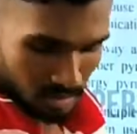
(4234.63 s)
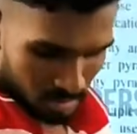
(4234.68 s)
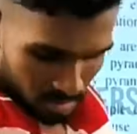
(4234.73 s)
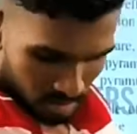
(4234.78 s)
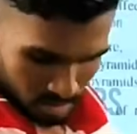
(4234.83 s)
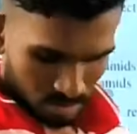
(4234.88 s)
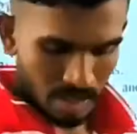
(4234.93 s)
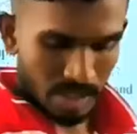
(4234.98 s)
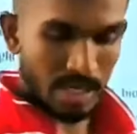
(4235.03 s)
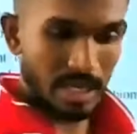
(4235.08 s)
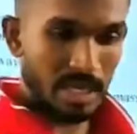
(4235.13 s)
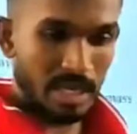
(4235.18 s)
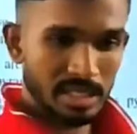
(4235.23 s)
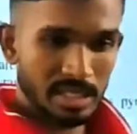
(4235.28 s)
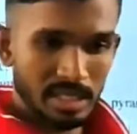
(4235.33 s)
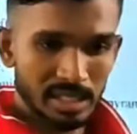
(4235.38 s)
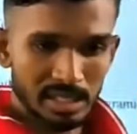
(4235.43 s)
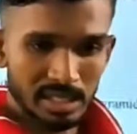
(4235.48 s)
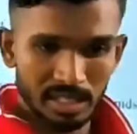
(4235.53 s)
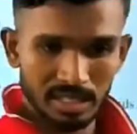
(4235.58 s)
Your t-shirt
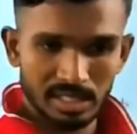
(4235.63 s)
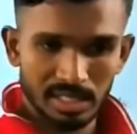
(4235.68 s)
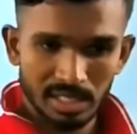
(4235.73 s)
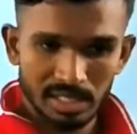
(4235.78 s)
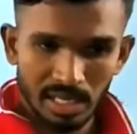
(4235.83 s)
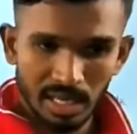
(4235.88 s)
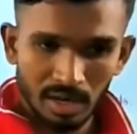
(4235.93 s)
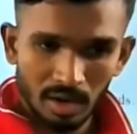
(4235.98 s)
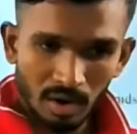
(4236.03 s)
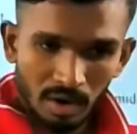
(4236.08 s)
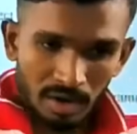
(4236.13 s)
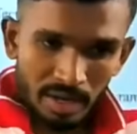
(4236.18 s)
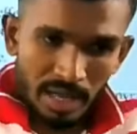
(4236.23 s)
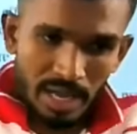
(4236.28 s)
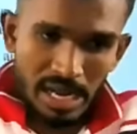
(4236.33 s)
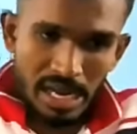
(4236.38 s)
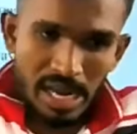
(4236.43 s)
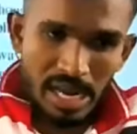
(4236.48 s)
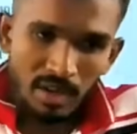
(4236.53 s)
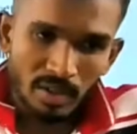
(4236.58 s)
stitches are gone.
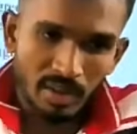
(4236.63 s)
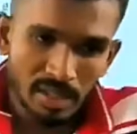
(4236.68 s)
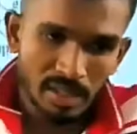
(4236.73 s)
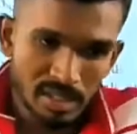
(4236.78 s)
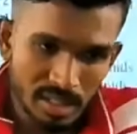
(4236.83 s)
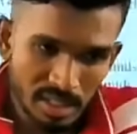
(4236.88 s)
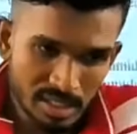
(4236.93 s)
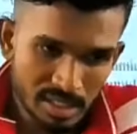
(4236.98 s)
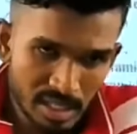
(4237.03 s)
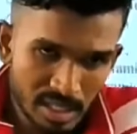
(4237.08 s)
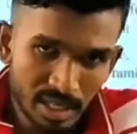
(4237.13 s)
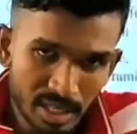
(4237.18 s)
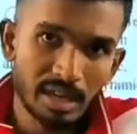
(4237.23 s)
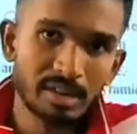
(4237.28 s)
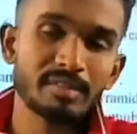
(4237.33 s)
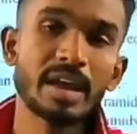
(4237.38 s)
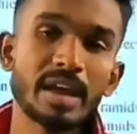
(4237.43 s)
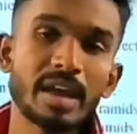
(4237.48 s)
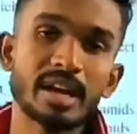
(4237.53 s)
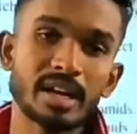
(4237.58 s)
Again, you are stitching it and
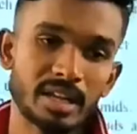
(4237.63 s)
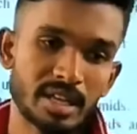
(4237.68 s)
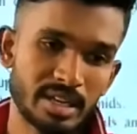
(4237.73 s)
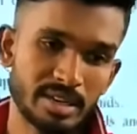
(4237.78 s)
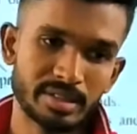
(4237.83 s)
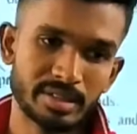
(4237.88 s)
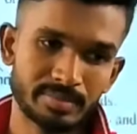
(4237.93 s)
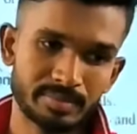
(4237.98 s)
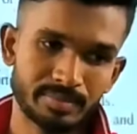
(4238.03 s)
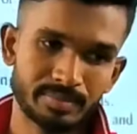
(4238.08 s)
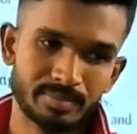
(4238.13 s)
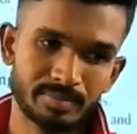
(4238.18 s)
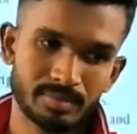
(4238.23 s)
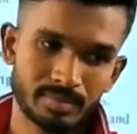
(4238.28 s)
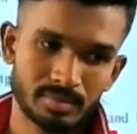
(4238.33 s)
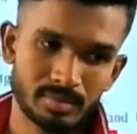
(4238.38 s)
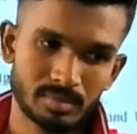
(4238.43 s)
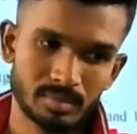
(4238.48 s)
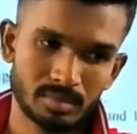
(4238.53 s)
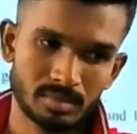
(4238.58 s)
wearing it.
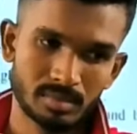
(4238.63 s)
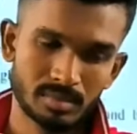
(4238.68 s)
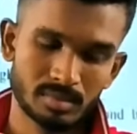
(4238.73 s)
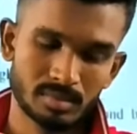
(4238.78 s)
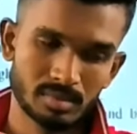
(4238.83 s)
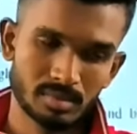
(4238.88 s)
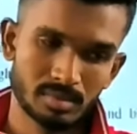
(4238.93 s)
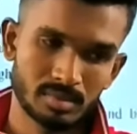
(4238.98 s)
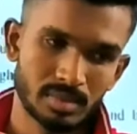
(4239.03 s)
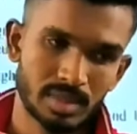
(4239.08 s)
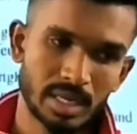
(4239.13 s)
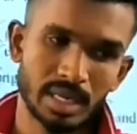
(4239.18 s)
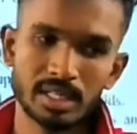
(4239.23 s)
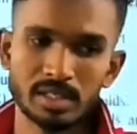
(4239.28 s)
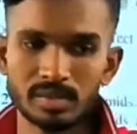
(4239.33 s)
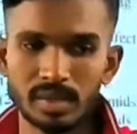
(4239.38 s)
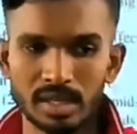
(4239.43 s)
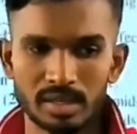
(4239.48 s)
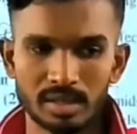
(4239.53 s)
That is what?